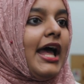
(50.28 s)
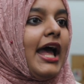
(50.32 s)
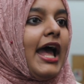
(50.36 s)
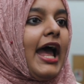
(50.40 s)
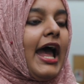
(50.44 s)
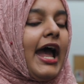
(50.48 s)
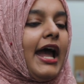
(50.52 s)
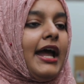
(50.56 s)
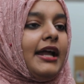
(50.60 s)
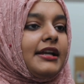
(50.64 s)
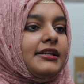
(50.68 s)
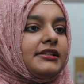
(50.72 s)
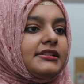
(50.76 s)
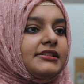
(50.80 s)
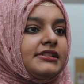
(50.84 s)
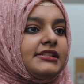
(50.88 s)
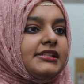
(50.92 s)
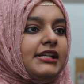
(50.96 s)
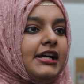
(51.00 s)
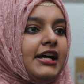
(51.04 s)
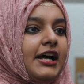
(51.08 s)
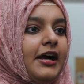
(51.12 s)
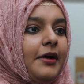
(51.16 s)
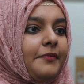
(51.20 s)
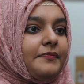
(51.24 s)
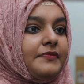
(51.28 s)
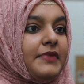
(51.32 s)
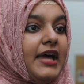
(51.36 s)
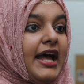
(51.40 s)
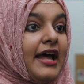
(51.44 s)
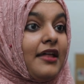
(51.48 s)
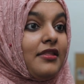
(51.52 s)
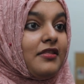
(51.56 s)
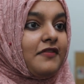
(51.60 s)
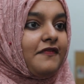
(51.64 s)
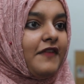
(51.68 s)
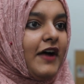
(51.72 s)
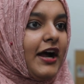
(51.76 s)
And
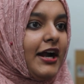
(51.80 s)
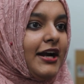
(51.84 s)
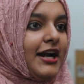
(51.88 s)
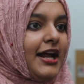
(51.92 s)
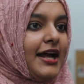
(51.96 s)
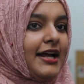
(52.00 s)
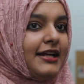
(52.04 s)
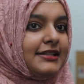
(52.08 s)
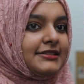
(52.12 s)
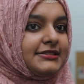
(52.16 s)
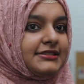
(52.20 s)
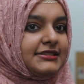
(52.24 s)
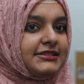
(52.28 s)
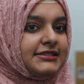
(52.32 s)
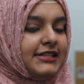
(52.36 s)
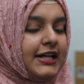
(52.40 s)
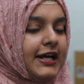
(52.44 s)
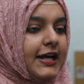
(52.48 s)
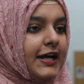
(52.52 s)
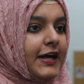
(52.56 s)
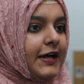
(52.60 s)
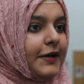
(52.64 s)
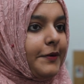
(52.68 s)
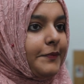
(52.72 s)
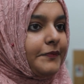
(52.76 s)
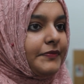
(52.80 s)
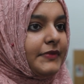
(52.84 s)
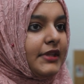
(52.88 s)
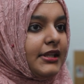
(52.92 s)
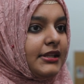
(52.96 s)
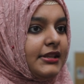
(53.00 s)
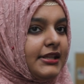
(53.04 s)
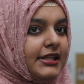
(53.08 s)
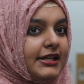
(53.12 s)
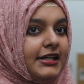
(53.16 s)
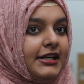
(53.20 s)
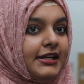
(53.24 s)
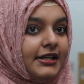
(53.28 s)
as far as
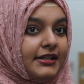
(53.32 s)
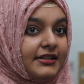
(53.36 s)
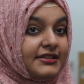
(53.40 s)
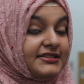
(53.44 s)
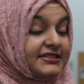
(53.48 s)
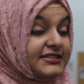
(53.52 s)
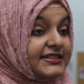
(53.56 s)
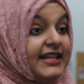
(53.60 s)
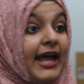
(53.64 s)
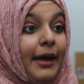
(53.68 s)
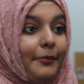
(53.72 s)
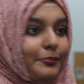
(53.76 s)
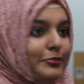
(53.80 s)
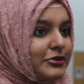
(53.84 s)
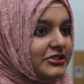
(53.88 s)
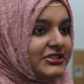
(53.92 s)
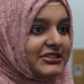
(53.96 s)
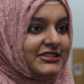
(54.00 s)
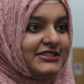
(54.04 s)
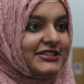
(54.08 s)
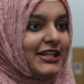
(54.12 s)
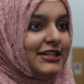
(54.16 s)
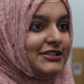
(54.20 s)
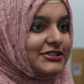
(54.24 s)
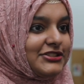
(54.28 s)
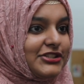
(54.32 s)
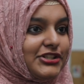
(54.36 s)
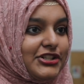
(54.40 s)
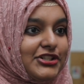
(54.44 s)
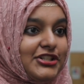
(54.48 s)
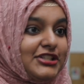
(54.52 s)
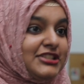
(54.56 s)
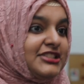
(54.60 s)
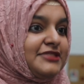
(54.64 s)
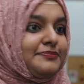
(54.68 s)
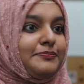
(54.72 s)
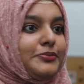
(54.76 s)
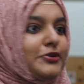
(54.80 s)
the campus is concerned,
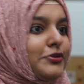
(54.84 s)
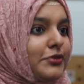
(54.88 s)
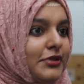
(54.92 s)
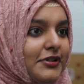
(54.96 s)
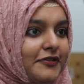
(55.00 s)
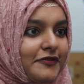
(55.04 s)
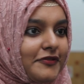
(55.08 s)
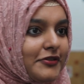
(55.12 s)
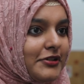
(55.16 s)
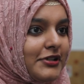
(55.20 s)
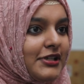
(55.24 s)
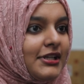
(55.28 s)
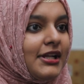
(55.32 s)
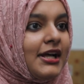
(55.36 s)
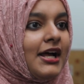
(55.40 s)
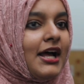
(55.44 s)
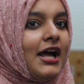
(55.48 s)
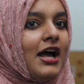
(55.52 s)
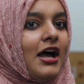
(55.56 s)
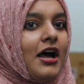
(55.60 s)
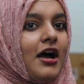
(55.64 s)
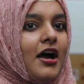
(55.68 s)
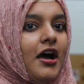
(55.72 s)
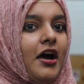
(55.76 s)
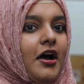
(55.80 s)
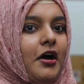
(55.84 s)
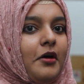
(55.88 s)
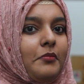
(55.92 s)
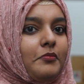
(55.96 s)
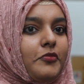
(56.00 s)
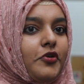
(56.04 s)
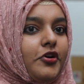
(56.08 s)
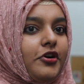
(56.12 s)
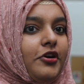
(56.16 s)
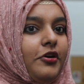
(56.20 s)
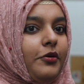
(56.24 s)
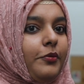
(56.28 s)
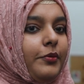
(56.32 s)
it's beautiful.
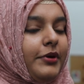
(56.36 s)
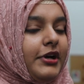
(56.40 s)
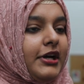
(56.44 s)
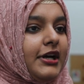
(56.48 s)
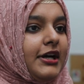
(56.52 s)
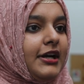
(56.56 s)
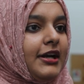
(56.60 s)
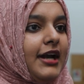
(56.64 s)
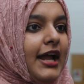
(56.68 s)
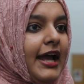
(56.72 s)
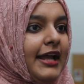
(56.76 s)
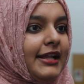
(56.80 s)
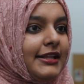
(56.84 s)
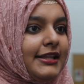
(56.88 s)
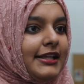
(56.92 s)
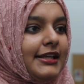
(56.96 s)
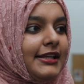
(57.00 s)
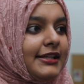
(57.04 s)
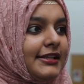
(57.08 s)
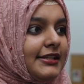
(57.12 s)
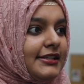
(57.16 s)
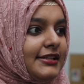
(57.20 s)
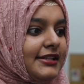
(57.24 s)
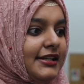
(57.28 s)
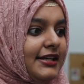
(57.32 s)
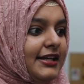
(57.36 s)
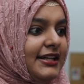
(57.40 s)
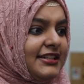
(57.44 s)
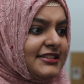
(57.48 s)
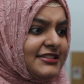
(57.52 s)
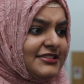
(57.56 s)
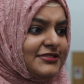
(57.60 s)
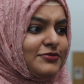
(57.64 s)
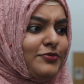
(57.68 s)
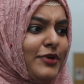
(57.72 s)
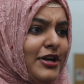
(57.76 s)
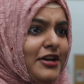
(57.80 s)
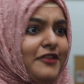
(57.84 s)
Moreover, I think
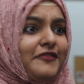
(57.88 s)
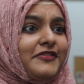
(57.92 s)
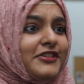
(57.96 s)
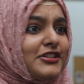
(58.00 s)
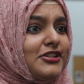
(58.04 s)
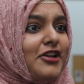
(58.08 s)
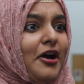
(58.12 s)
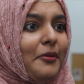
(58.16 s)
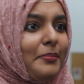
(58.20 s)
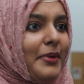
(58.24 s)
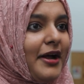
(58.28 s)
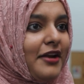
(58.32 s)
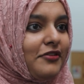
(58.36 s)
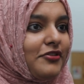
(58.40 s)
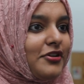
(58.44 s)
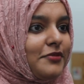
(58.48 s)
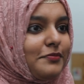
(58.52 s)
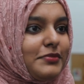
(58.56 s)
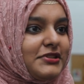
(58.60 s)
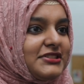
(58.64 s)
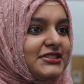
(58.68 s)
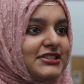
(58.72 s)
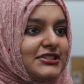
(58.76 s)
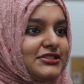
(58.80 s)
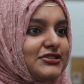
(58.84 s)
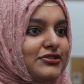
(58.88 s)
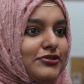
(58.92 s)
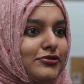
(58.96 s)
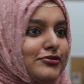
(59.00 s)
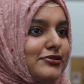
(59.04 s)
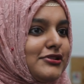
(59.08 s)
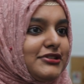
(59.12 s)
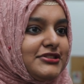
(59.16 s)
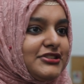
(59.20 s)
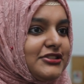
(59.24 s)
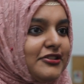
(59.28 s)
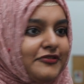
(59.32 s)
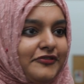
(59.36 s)
it's one of the top 100 business
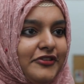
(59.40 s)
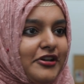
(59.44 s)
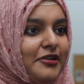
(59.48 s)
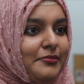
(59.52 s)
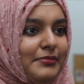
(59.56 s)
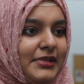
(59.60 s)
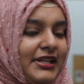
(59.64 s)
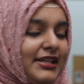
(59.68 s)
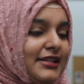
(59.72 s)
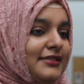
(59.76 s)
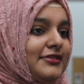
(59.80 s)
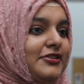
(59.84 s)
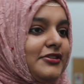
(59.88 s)
schools, so for me,